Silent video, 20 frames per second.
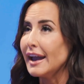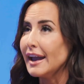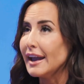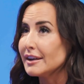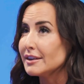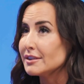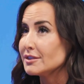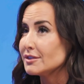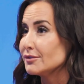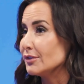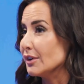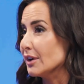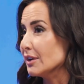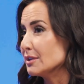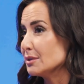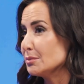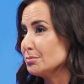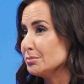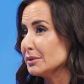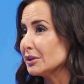And it's fun
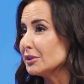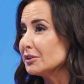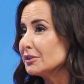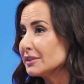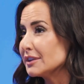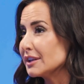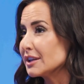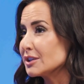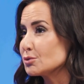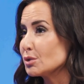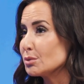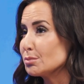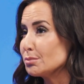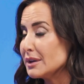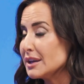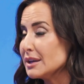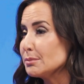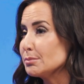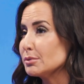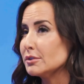to build things with
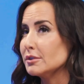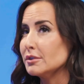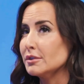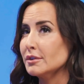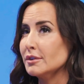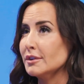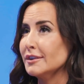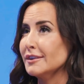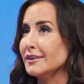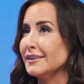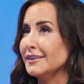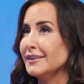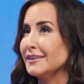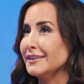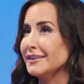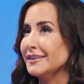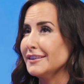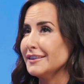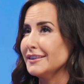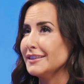people
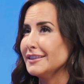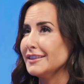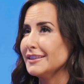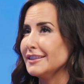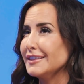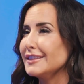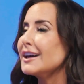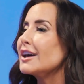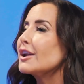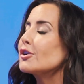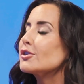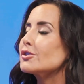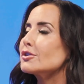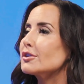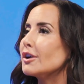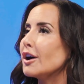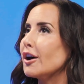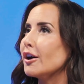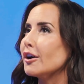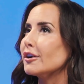that
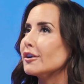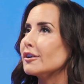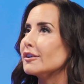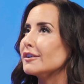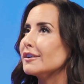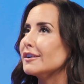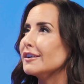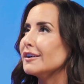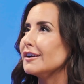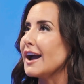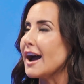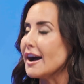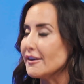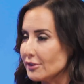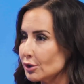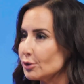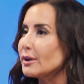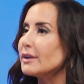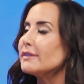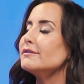have
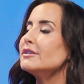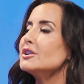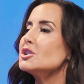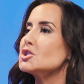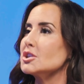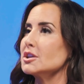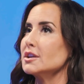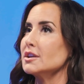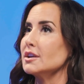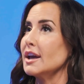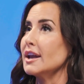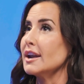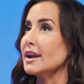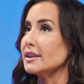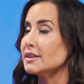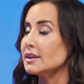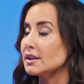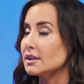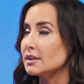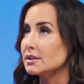a great vision. And I
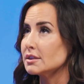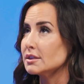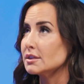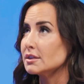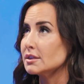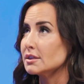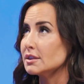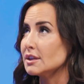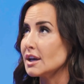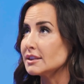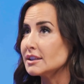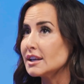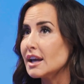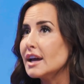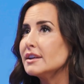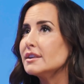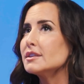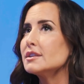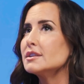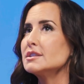think at the
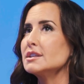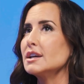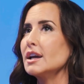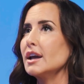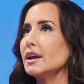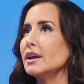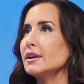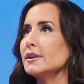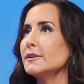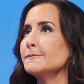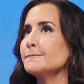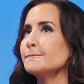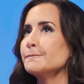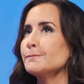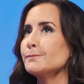end of the day,